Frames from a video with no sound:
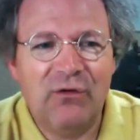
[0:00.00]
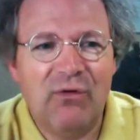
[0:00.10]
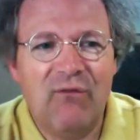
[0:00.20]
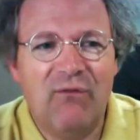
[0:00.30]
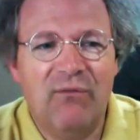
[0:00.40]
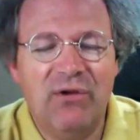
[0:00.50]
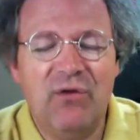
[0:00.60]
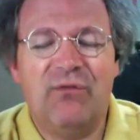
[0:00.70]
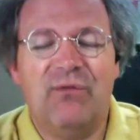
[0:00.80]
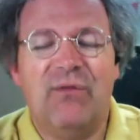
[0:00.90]

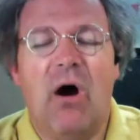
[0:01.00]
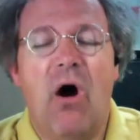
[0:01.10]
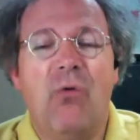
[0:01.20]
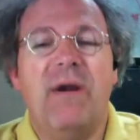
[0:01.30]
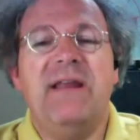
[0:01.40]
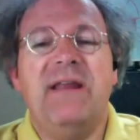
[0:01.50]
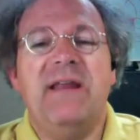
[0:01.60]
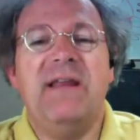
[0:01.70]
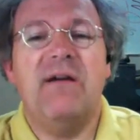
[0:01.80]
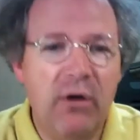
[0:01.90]
you've already
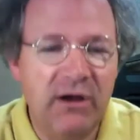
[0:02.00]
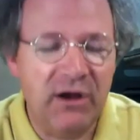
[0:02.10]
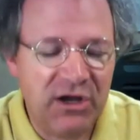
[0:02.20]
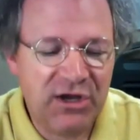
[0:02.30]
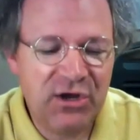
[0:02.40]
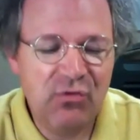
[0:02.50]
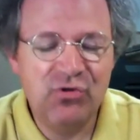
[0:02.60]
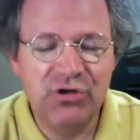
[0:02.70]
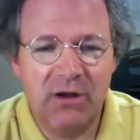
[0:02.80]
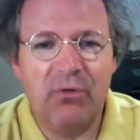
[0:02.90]
avoided a
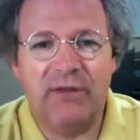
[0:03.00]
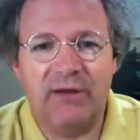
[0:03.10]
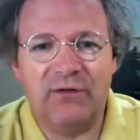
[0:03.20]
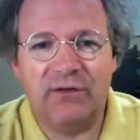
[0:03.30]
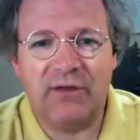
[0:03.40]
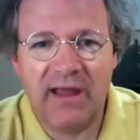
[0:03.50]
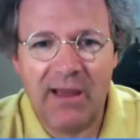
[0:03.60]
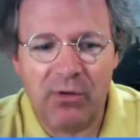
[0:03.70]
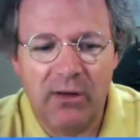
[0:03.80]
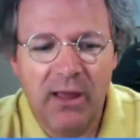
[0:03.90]
huge number of things that can
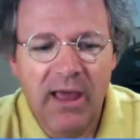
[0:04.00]
happen.